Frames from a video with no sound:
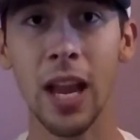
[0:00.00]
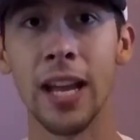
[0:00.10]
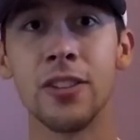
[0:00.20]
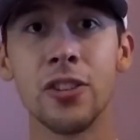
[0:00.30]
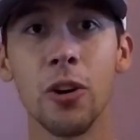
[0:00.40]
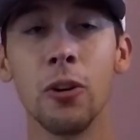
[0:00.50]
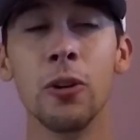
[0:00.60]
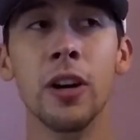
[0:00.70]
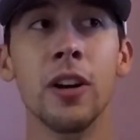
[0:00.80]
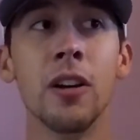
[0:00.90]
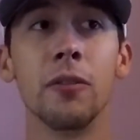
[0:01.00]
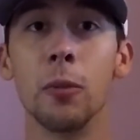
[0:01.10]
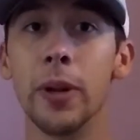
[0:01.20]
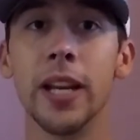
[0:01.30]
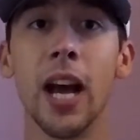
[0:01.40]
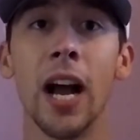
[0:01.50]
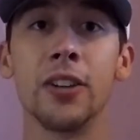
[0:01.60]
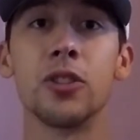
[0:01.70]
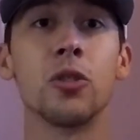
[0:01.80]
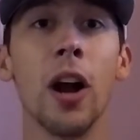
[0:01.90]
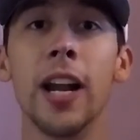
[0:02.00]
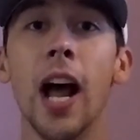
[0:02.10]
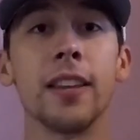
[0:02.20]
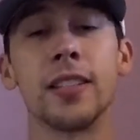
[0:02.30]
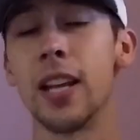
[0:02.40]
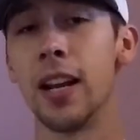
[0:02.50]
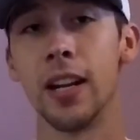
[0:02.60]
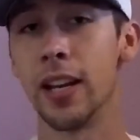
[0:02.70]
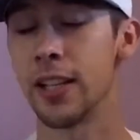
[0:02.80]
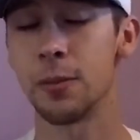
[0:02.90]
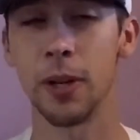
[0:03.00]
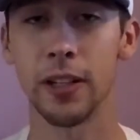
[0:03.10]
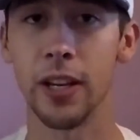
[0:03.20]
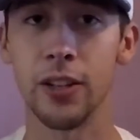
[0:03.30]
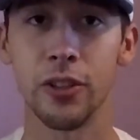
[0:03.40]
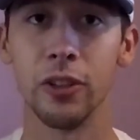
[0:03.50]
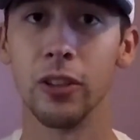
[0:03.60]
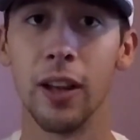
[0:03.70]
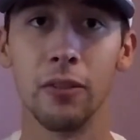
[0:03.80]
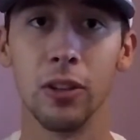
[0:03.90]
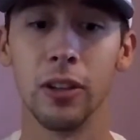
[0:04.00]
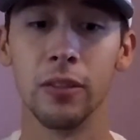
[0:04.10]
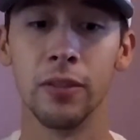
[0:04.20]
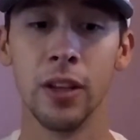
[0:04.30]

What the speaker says: And so for me, I just try not to set any expectation or level of